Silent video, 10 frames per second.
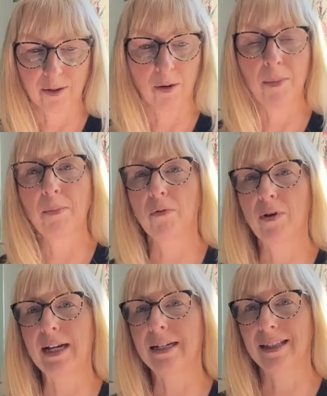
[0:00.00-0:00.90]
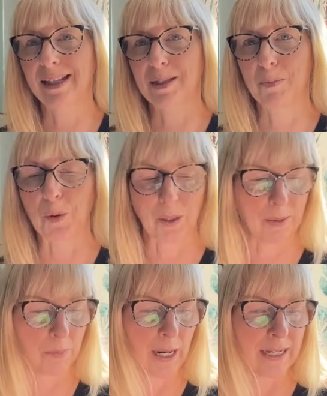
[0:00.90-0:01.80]
I remember reading this book,
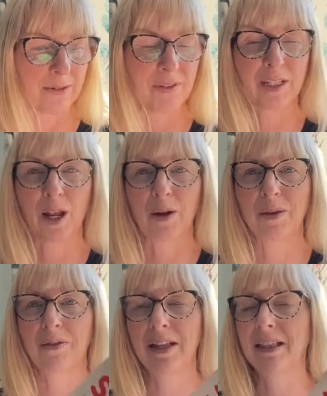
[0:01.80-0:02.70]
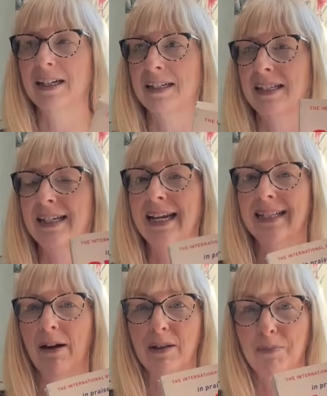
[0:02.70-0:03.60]
In Praise of Slow. The thing that sticks
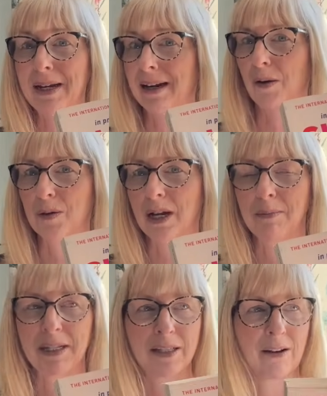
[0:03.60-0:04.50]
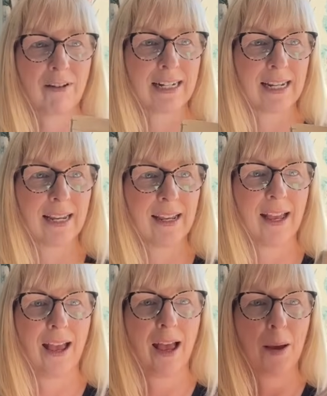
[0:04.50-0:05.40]
out, it's been a long time since I read it,
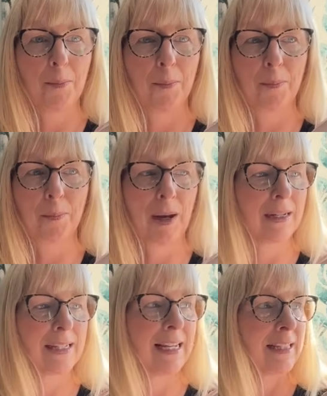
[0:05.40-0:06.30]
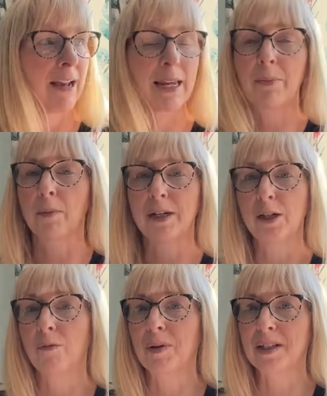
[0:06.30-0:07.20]
but is I keep it on my
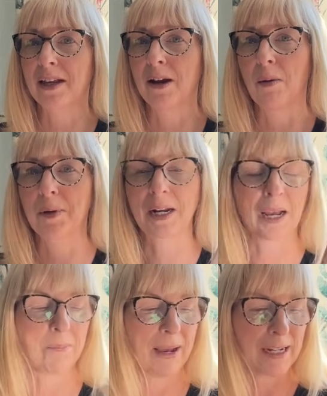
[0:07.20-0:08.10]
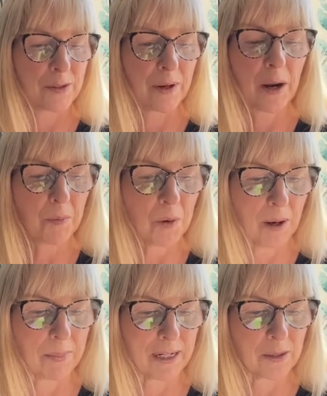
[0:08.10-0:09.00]
shelf because I know I'm going to come back to it. I will
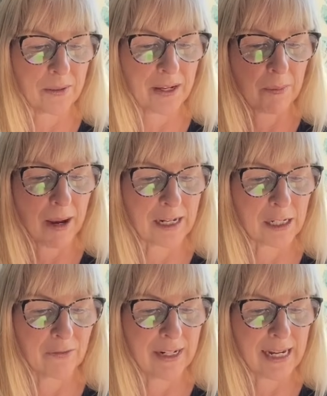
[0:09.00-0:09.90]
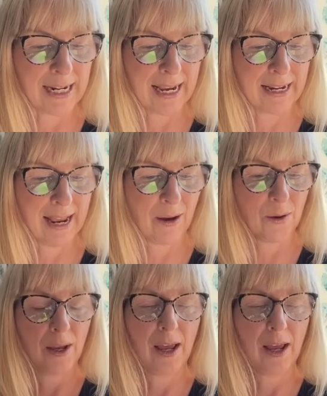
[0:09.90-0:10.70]
come back to it. I think I might actually read it again now.